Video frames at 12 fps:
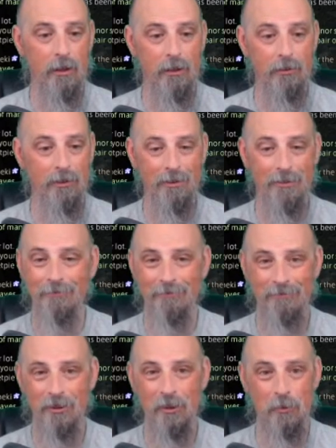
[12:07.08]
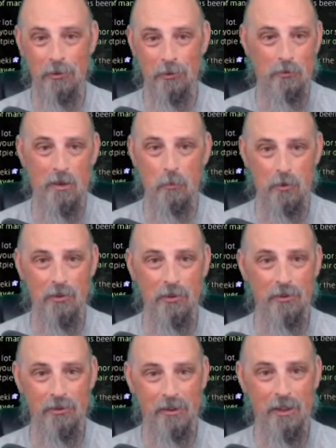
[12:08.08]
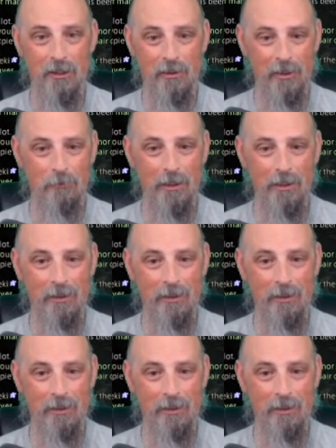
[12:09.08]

as a streamer. This is kind of like my,